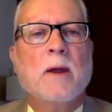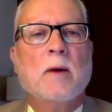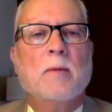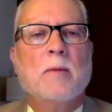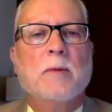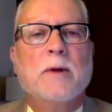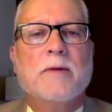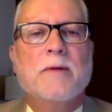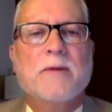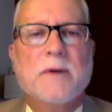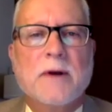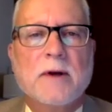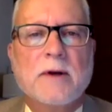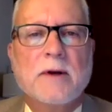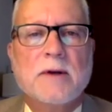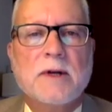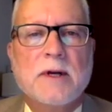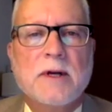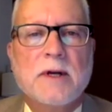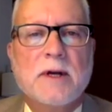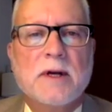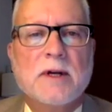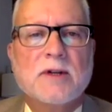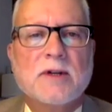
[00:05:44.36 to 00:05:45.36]
But then
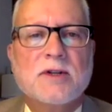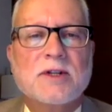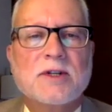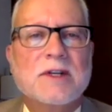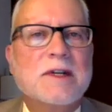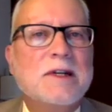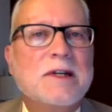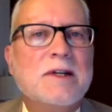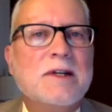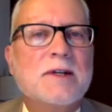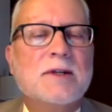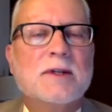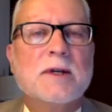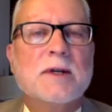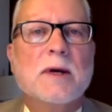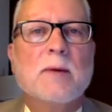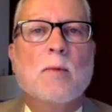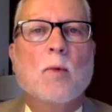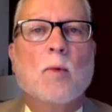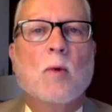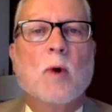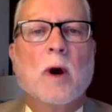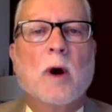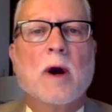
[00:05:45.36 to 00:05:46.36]
Aeneas sees
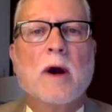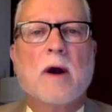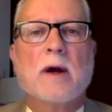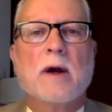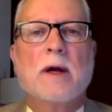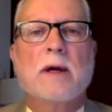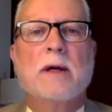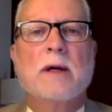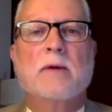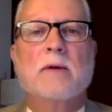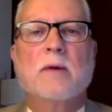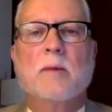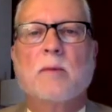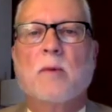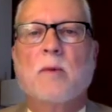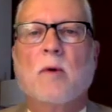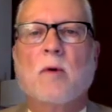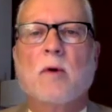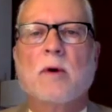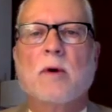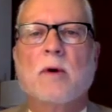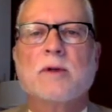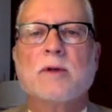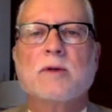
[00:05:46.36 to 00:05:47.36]
him wearing the
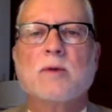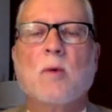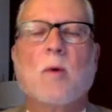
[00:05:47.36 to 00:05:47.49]
boy's